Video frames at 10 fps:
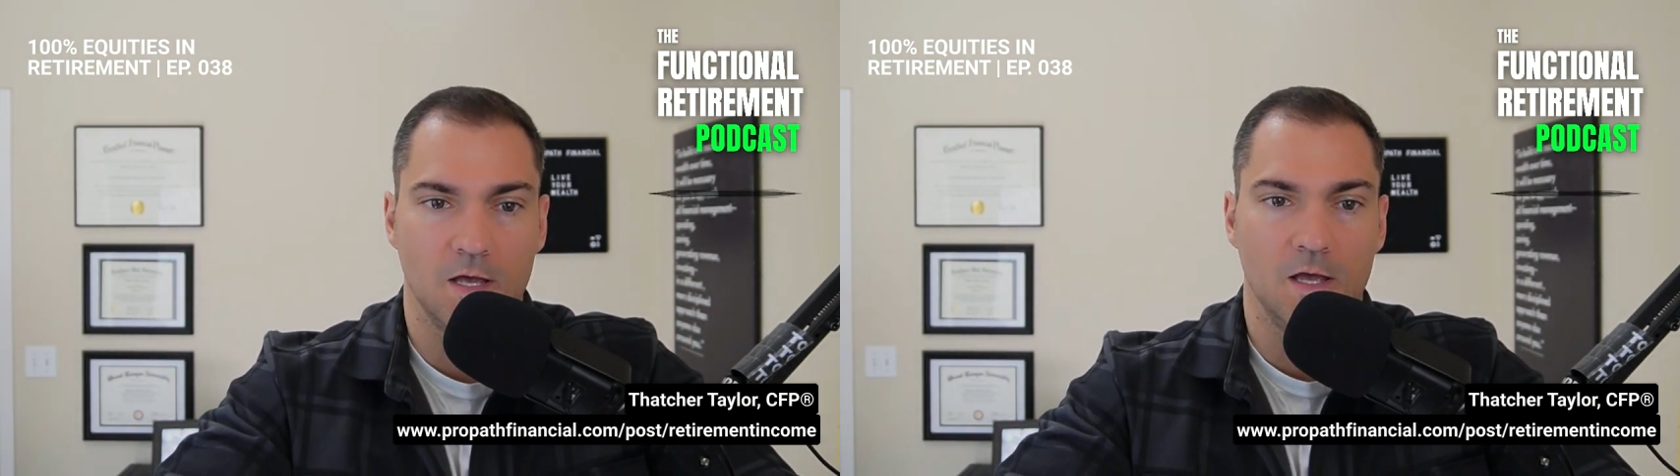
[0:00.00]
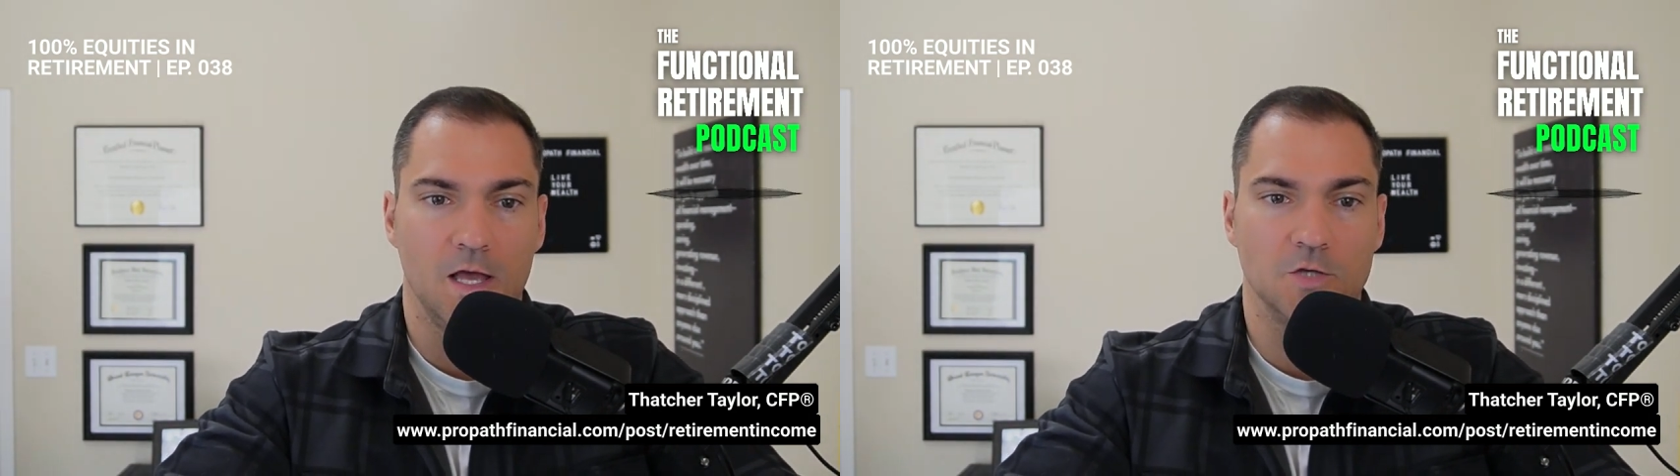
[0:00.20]

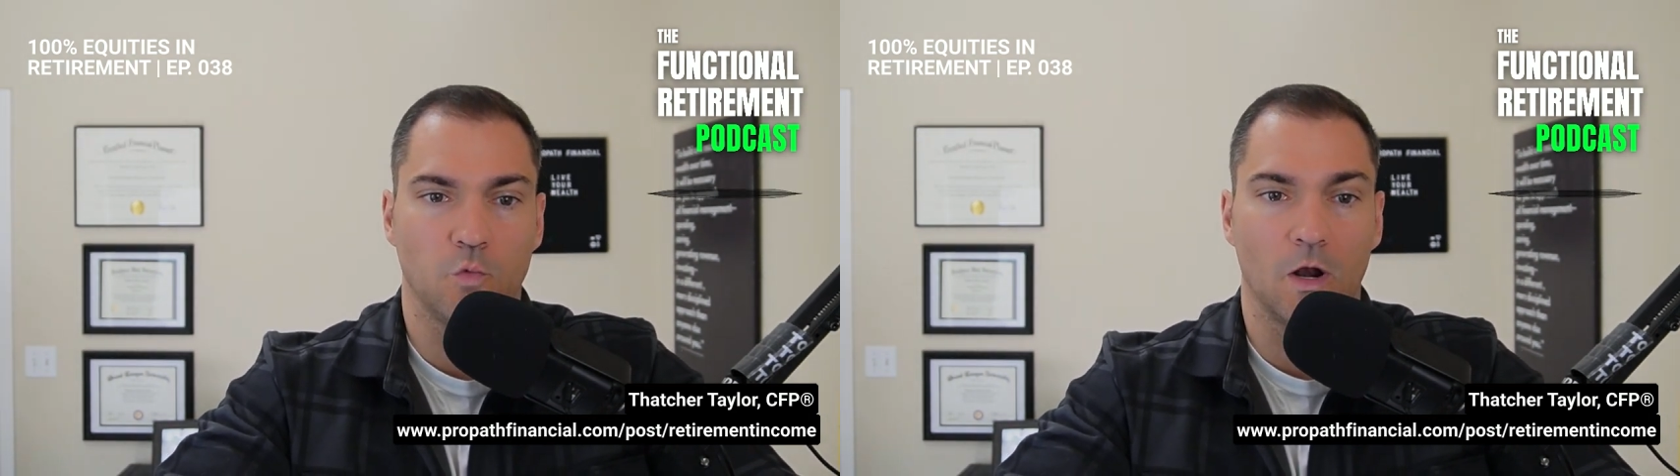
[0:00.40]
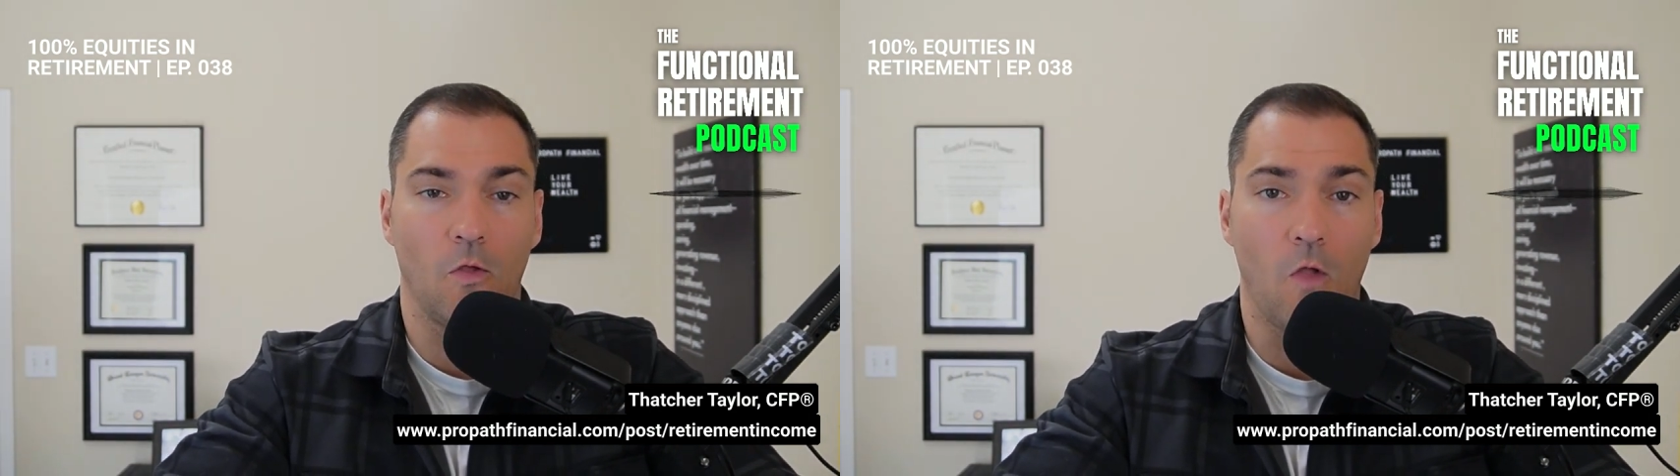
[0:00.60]
is
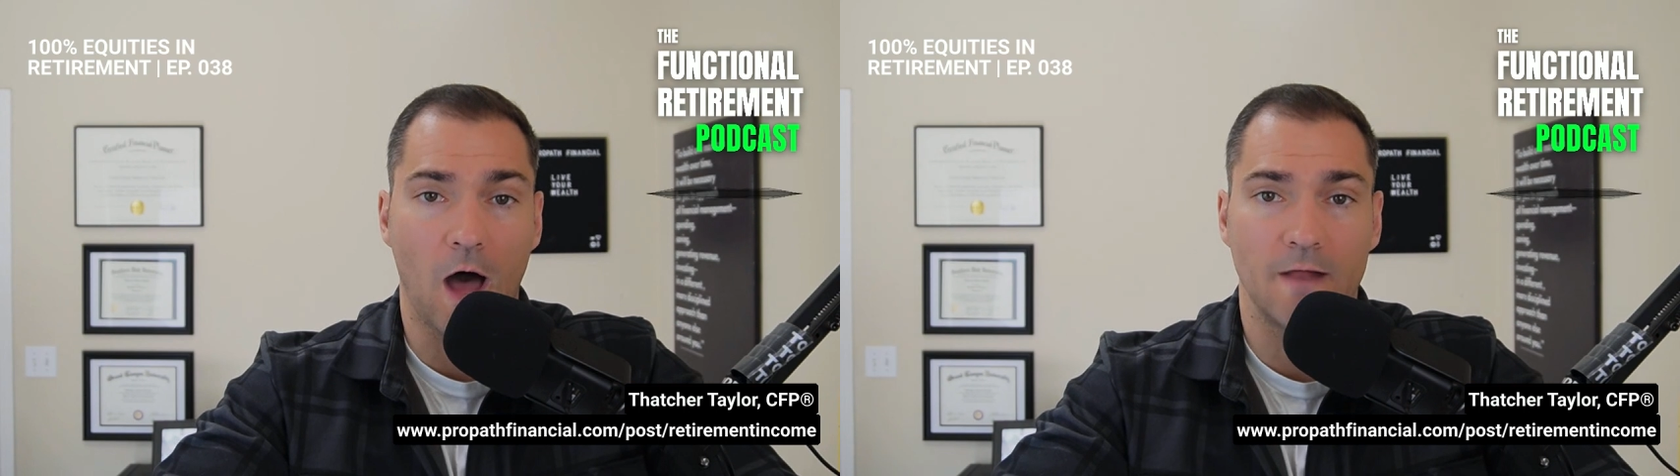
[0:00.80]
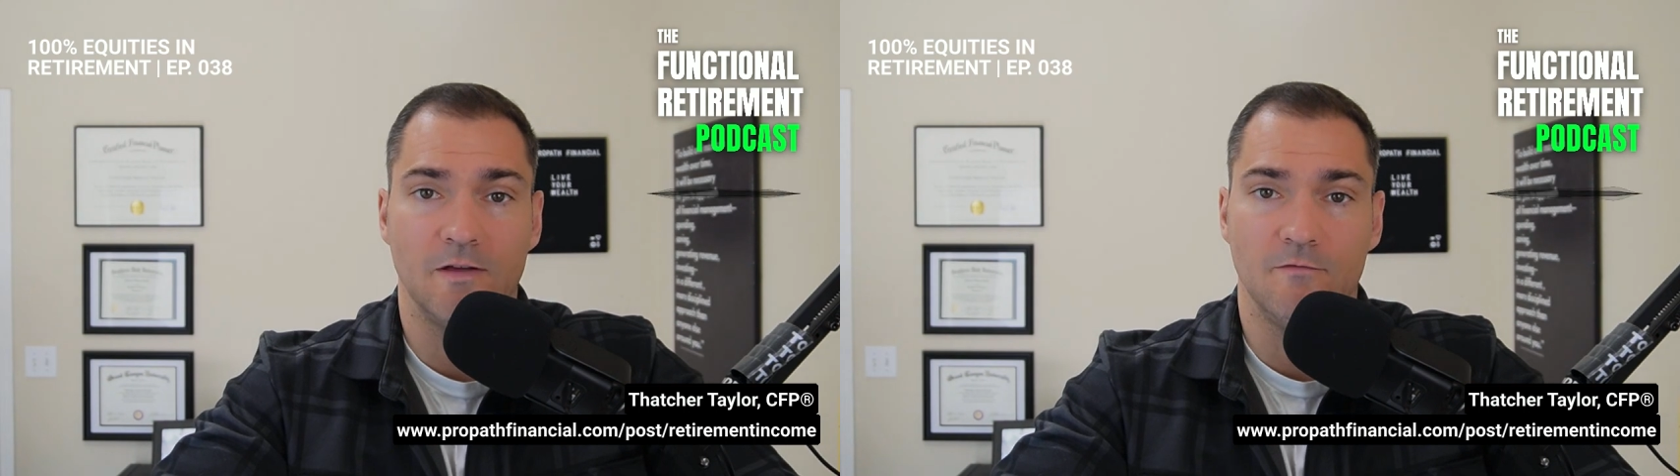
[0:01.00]
what a
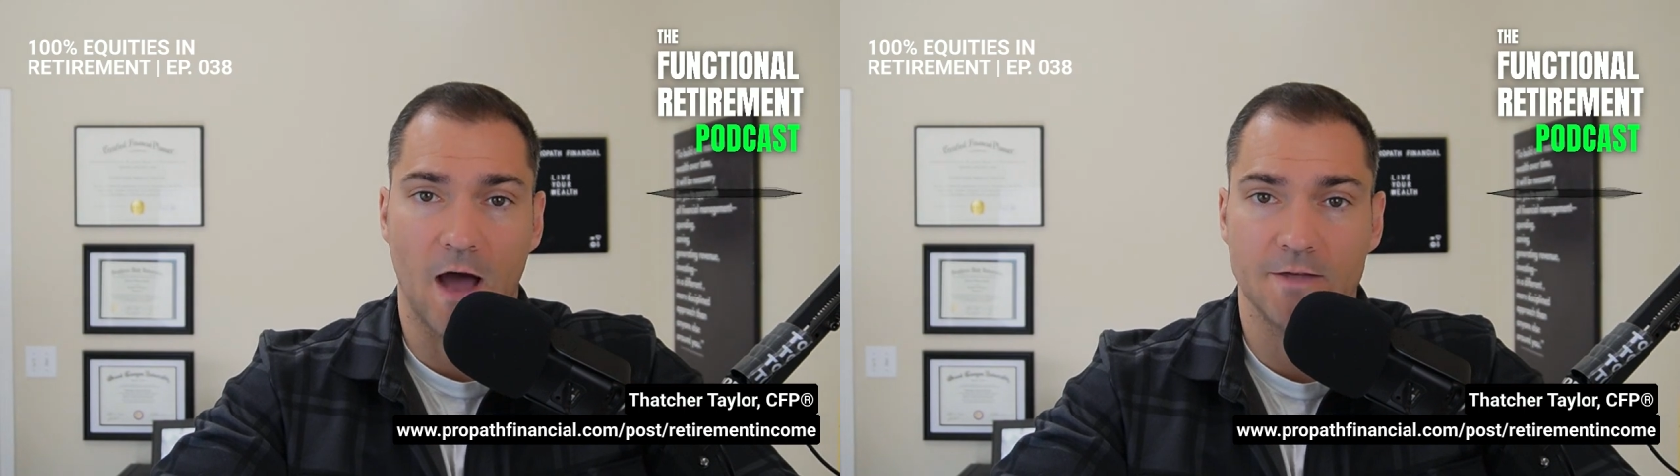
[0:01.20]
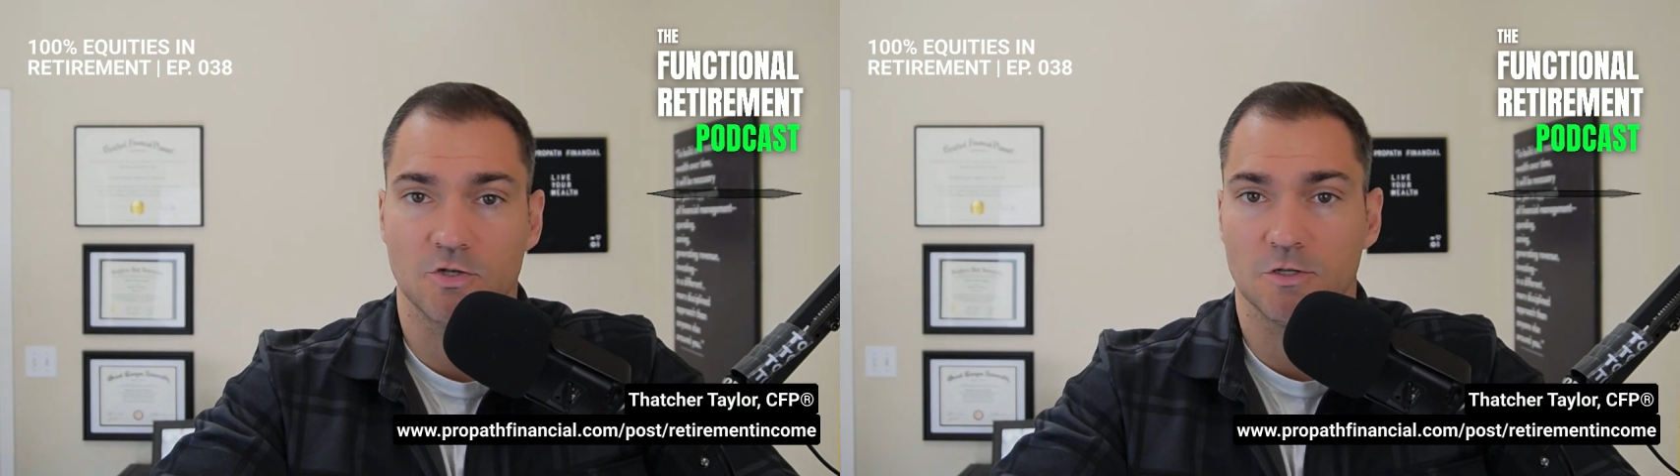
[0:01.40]
lot of
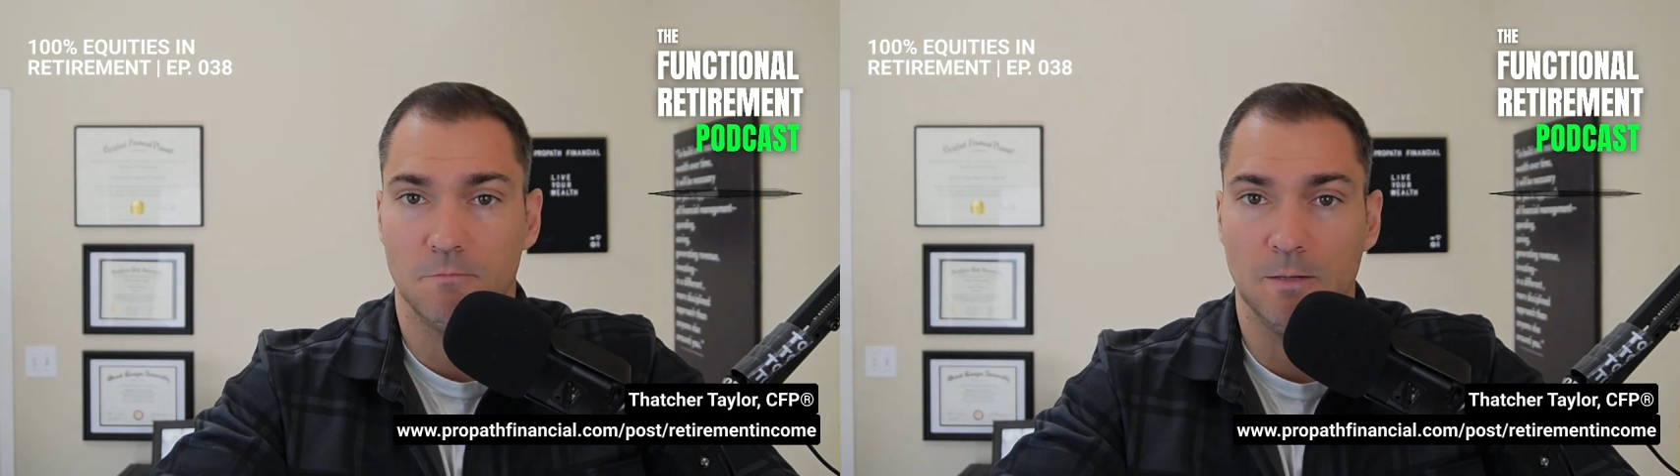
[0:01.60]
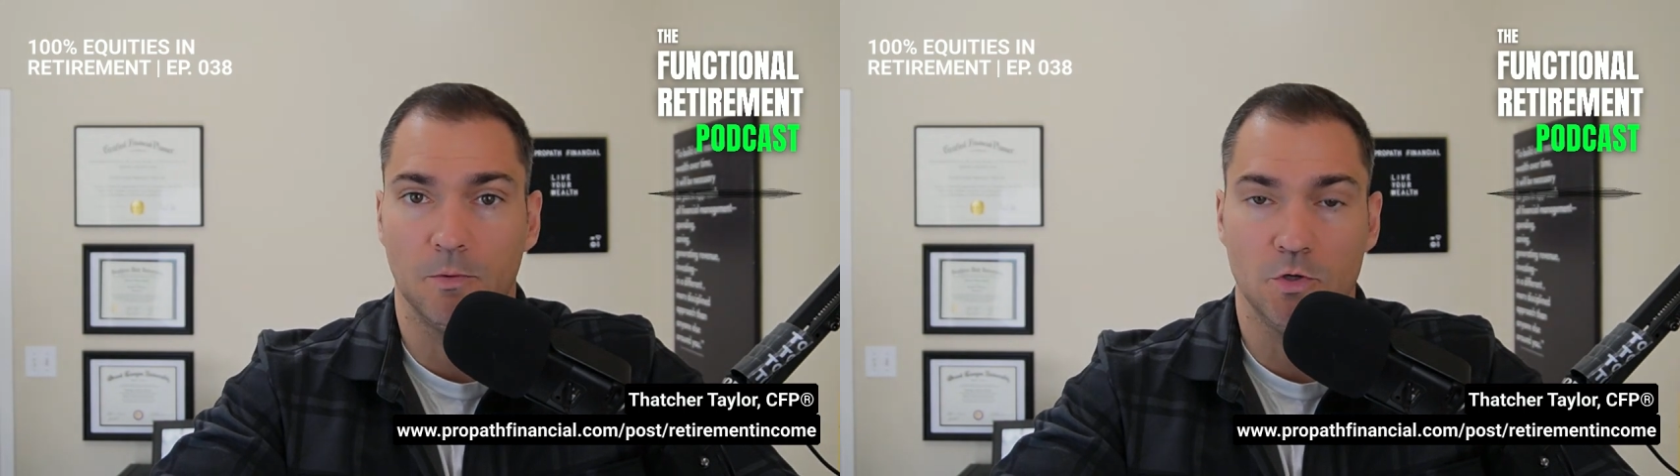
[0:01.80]
advisors and
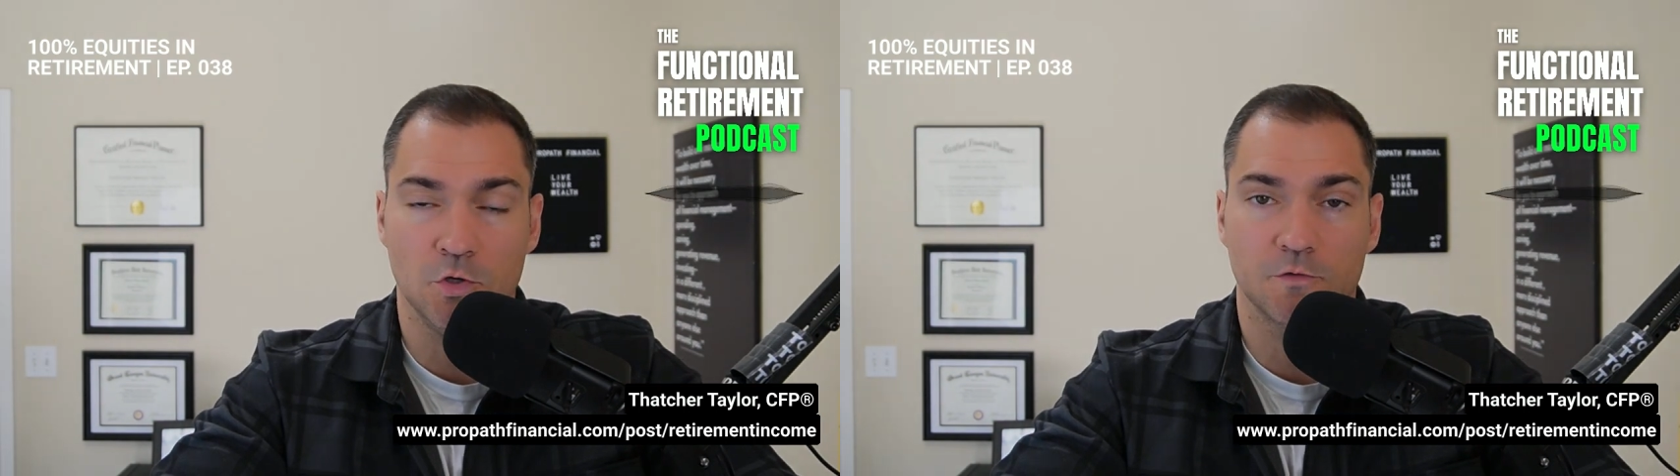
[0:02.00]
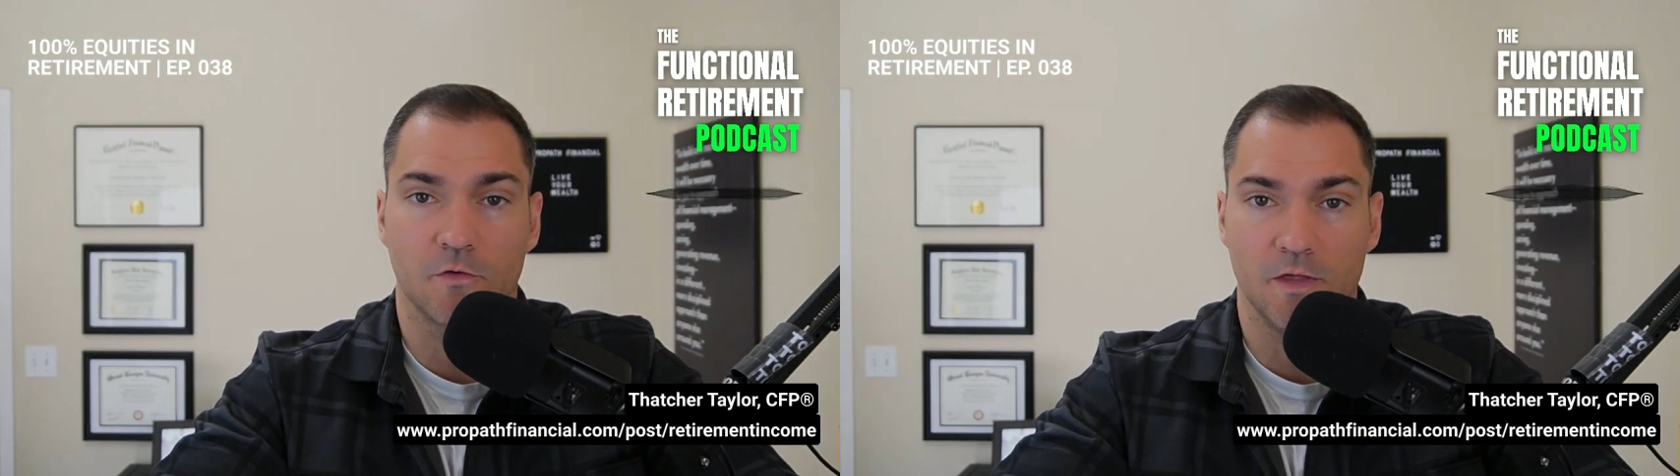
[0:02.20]
people
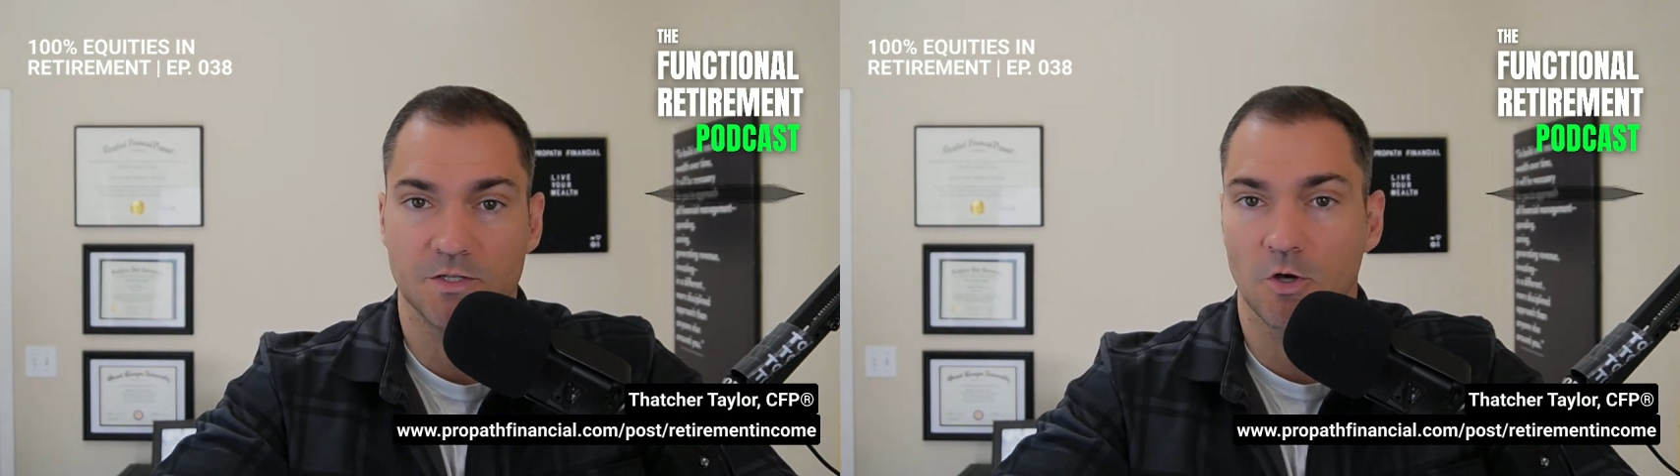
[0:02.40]
use for this.